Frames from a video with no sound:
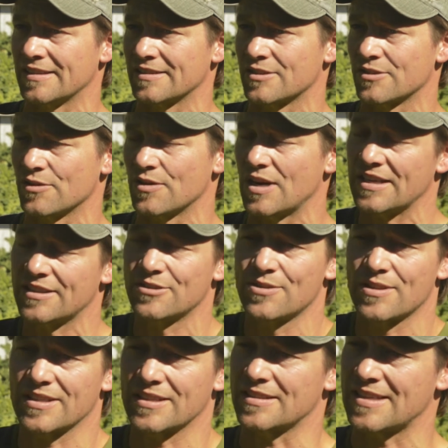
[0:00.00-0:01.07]
And so I do
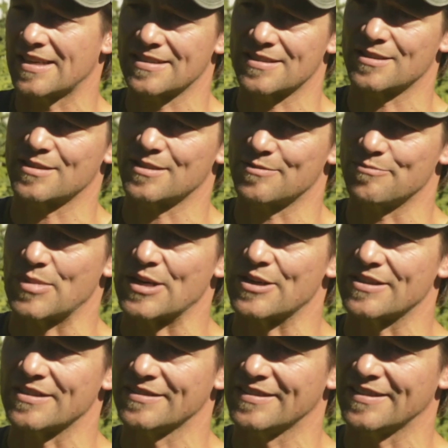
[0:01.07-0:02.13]
think it tastes
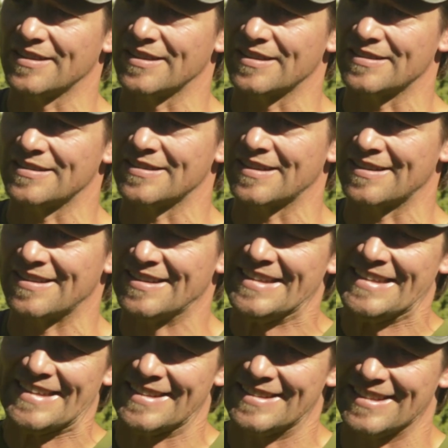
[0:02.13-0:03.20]
better, and I
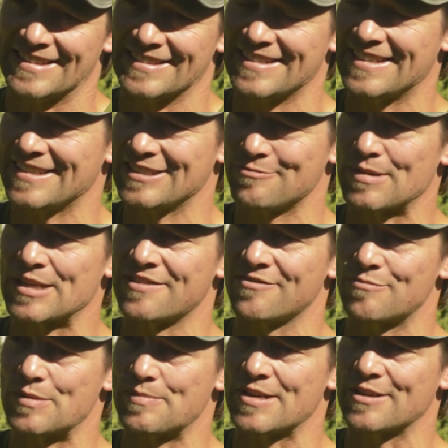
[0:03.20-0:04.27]
think at the end of the day it might even
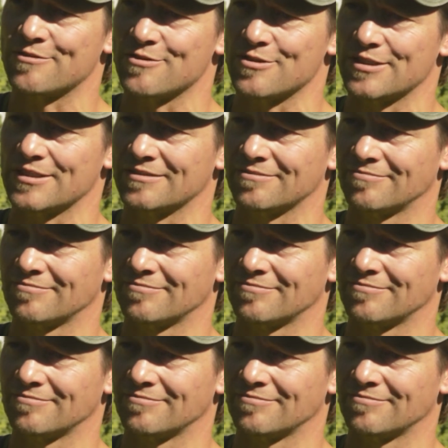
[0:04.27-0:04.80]
be better for you.